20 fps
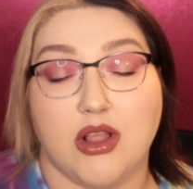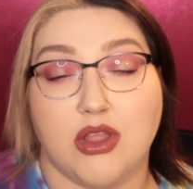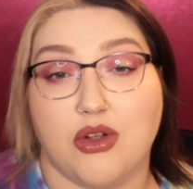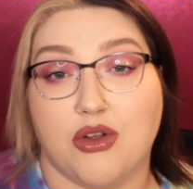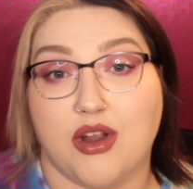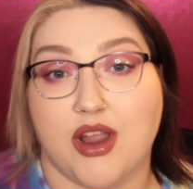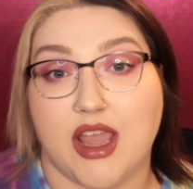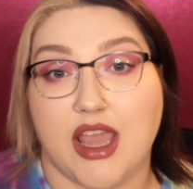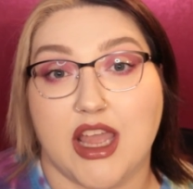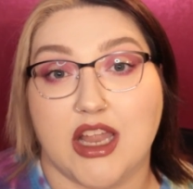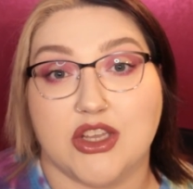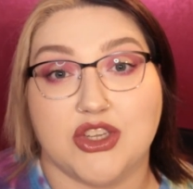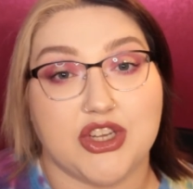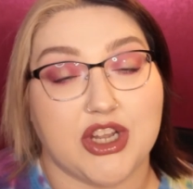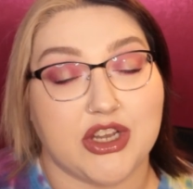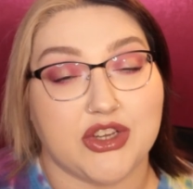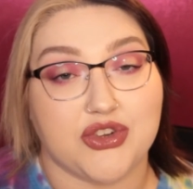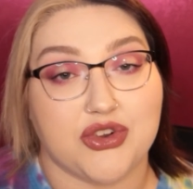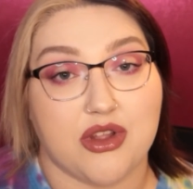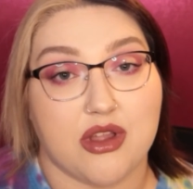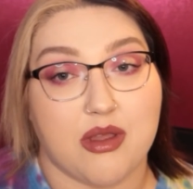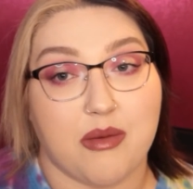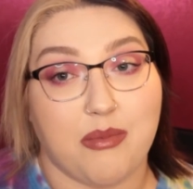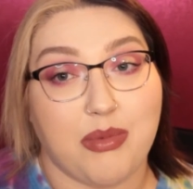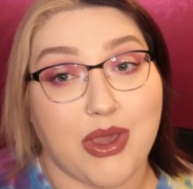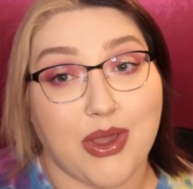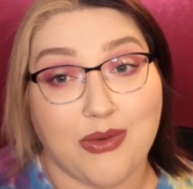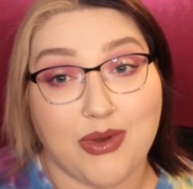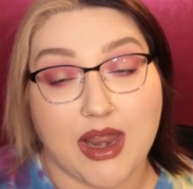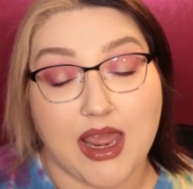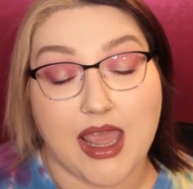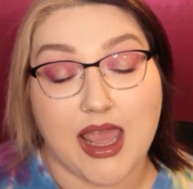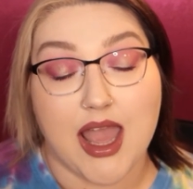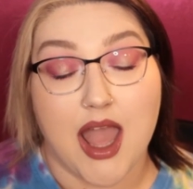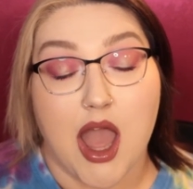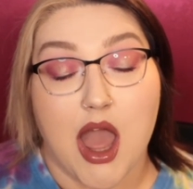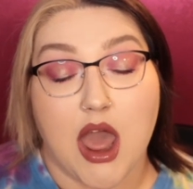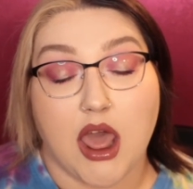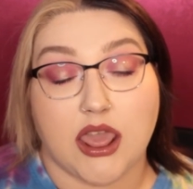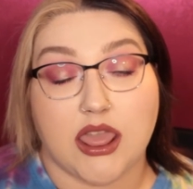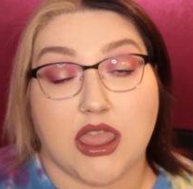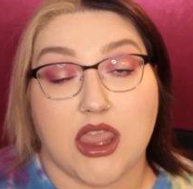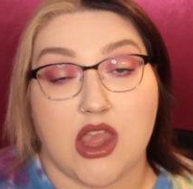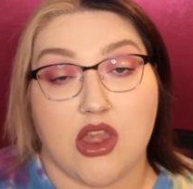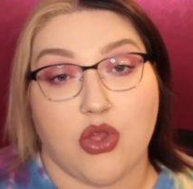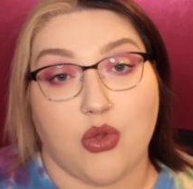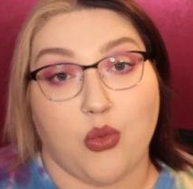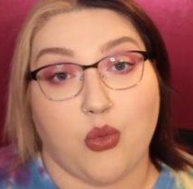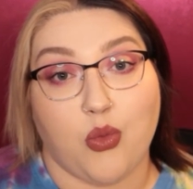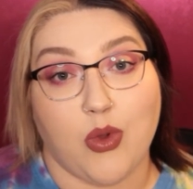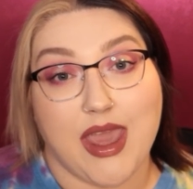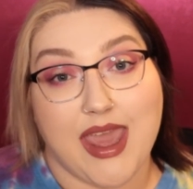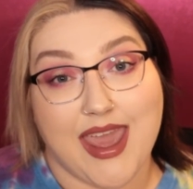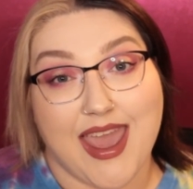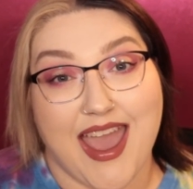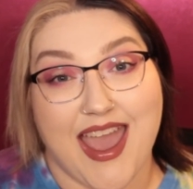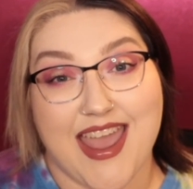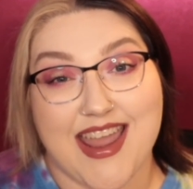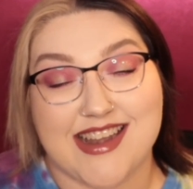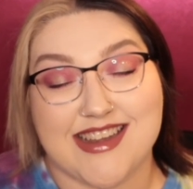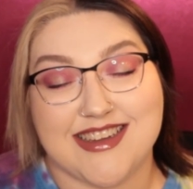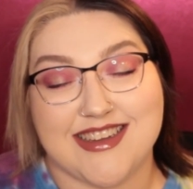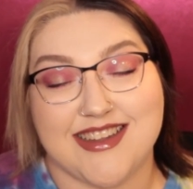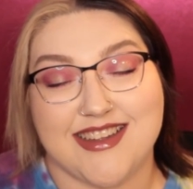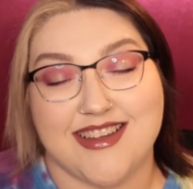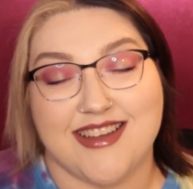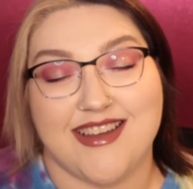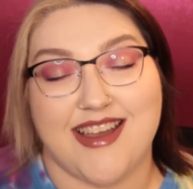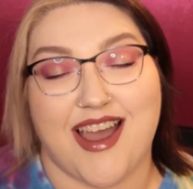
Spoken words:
Alluring Enchantress Beauty, this weekend.